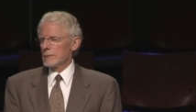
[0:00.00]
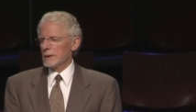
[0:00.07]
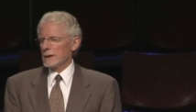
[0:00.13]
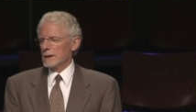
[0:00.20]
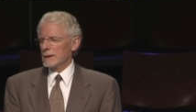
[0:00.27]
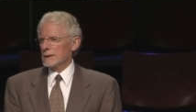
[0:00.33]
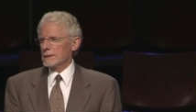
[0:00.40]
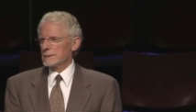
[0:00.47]
Uh,
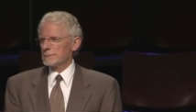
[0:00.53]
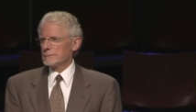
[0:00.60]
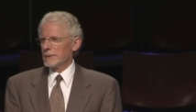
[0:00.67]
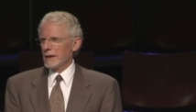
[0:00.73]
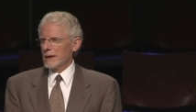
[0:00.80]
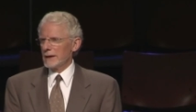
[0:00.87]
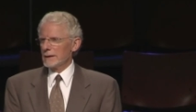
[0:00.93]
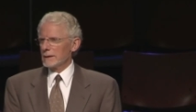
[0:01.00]

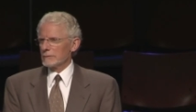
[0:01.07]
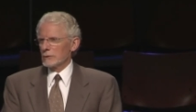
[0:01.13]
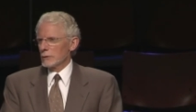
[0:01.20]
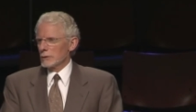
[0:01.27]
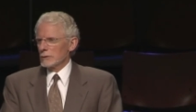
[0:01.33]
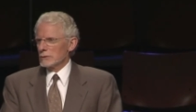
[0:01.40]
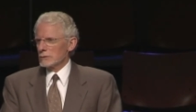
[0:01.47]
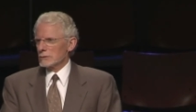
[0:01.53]
then, of
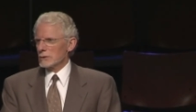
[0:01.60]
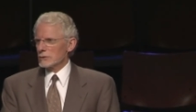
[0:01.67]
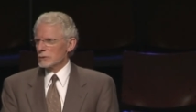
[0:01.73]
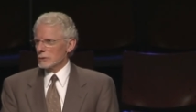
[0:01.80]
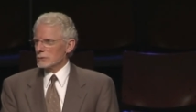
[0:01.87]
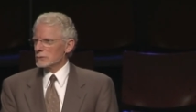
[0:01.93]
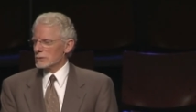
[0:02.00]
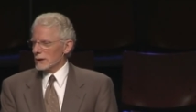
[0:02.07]
course, the
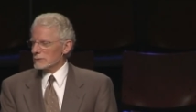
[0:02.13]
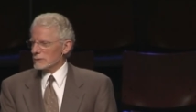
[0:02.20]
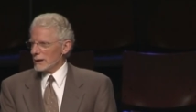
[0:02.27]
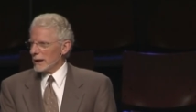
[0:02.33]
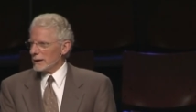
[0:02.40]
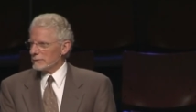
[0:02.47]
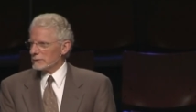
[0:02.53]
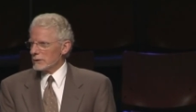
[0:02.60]
church doesn't
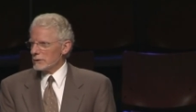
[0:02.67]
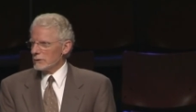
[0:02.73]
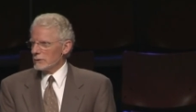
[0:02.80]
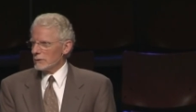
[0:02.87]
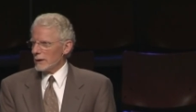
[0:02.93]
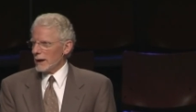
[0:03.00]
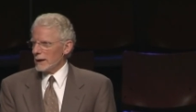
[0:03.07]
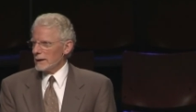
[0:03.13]
have to do
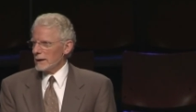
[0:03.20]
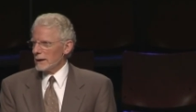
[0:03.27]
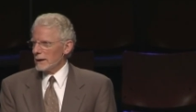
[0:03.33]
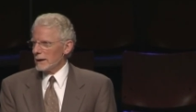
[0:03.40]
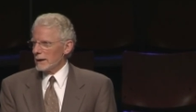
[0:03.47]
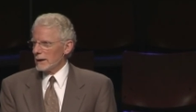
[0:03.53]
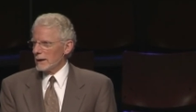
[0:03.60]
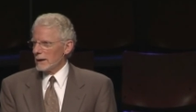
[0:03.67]
that.
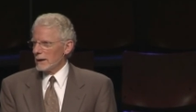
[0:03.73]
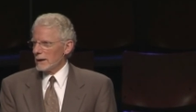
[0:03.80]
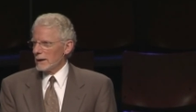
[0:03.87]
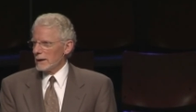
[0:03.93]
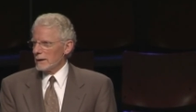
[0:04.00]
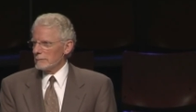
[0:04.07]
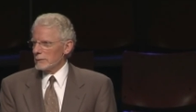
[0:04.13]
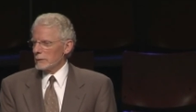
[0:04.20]

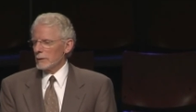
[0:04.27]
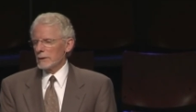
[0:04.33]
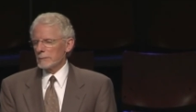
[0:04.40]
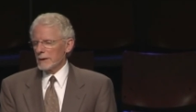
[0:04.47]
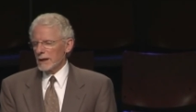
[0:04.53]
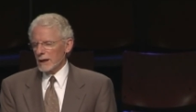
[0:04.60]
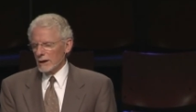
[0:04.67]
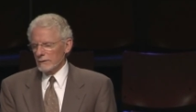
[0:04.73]
But we want to
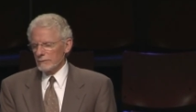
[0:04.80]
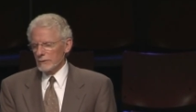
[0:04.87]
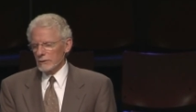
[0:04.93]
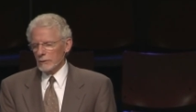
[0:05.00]
be careful